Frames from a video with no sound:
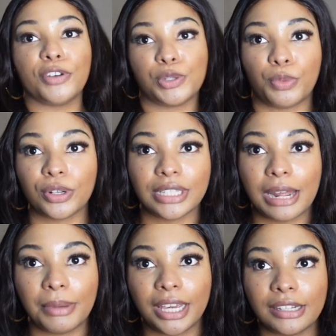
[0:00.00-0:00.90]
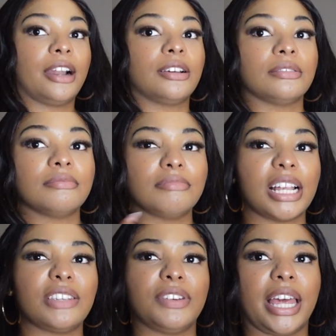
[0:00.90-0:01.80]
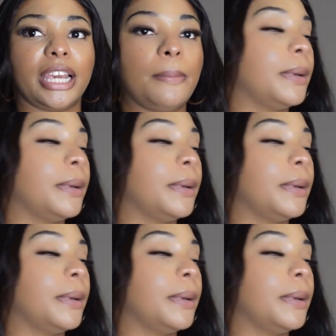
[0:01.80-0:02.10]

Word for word: vision boards that I made. I know, I just feel like it,